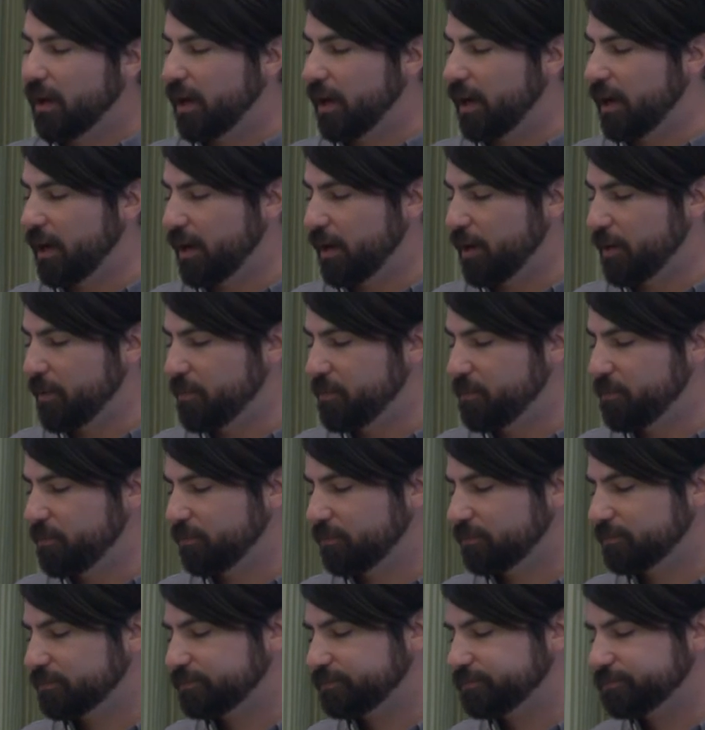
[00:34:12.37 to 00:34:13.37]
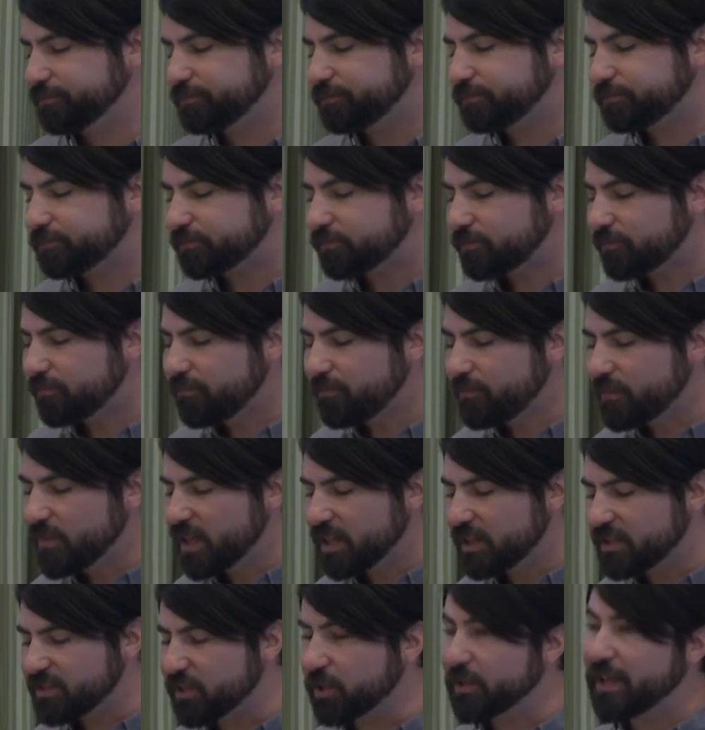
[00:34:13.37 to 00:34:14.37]
Um,
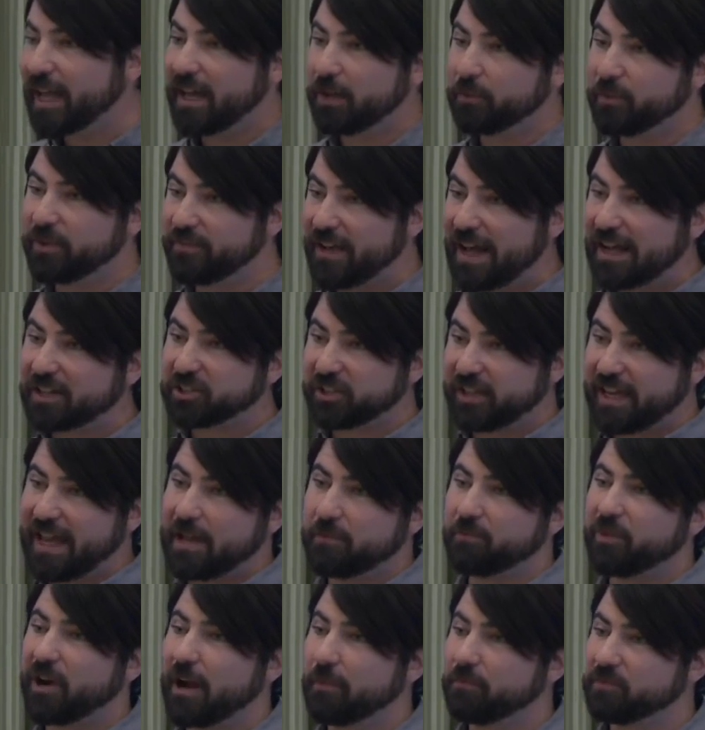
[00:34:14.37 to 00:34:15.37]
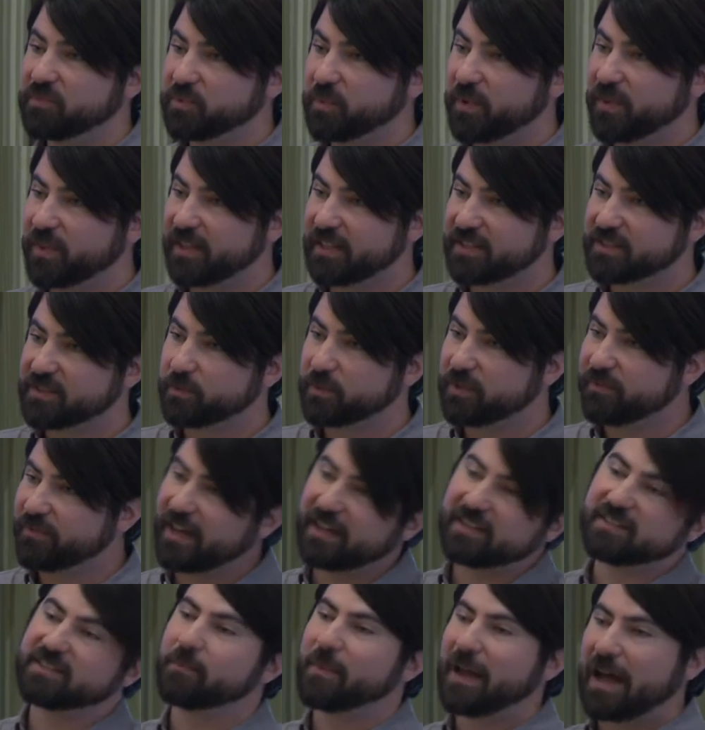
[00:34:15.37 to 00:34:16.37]
so yeah, and we've actually had problems with this. We've
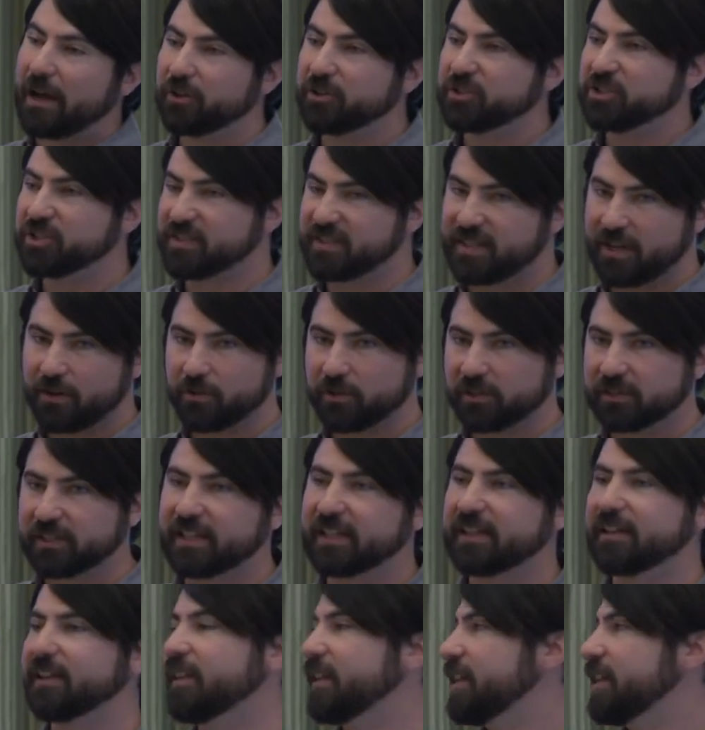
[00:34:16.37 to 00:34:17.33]
had some outages that are related to